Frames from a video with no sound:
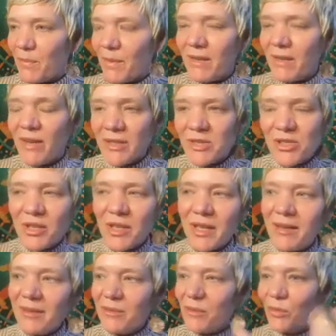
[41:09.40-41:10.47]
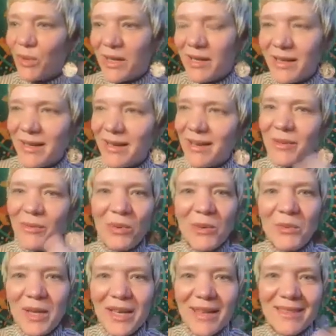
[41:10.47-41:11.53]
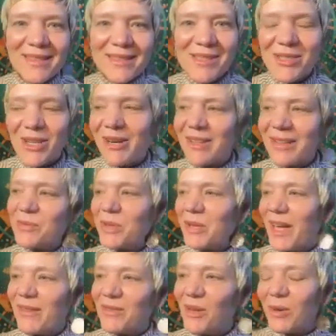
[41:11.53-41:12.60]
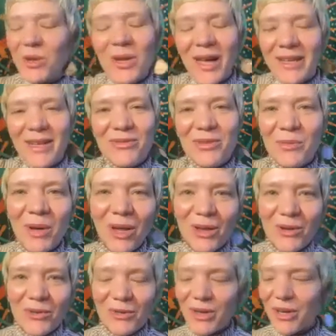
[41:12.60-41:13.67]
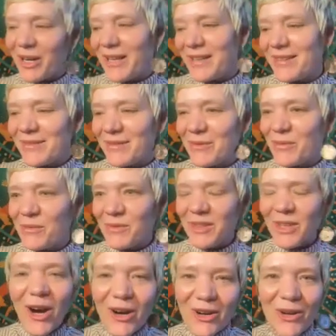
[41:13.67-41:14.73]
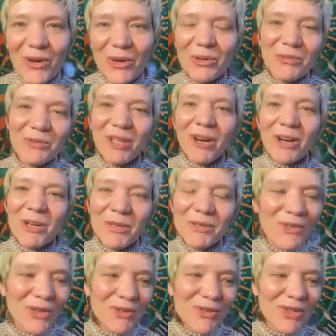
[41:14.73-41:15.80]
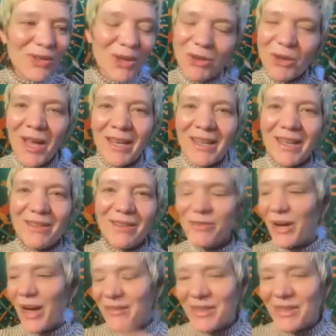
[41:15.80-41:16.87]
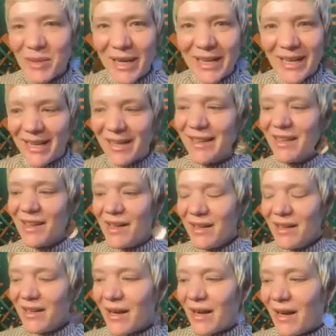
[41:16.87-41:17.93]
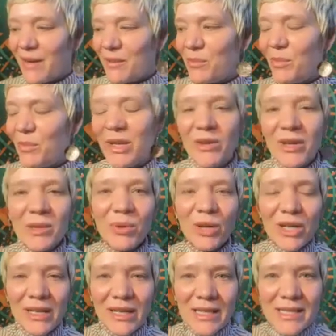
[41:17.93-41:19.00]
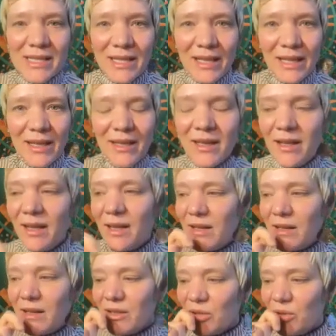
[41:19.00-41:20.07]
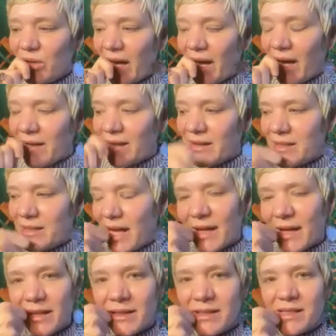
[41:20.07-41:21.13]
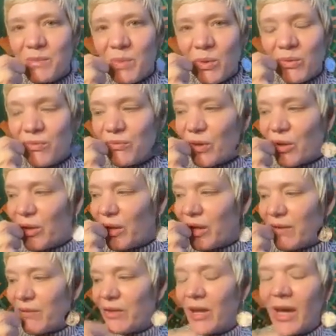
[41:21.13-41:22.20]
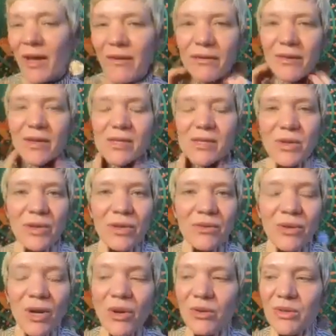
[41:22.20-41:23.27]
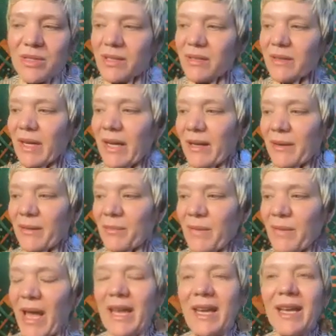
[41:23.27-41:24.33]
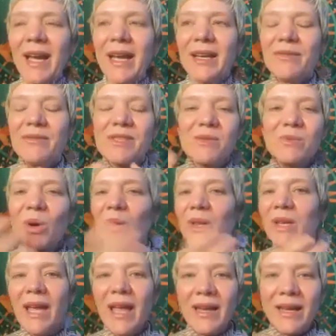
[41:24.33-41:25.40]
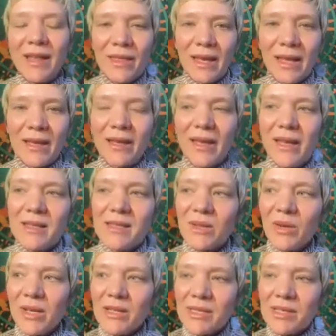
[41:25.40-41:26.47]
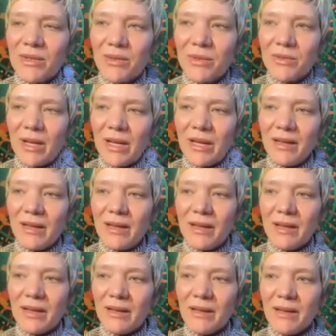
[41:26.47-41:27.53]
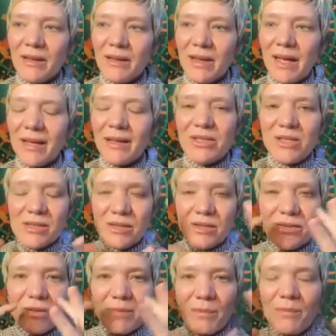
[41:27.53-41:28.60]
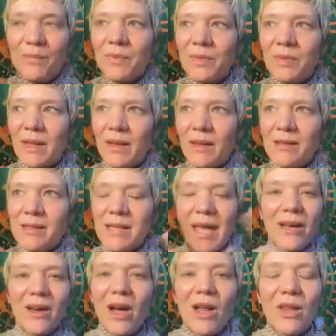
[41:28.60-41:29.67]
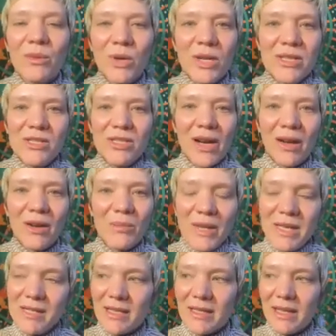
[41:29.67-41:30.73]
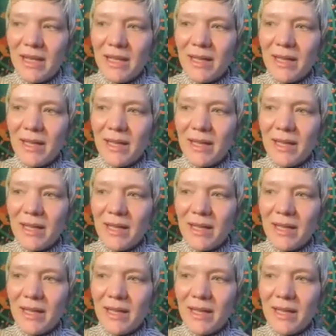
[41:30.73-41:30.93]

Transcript: Eventually, when we get this started, have local honey from all over, and yarrow infused local honey for everybody. But you can put it in tea. You can take it in a spoonful if you have a sore throat, any kind of swollen anything. It's going to like just take all the moisture out, basically.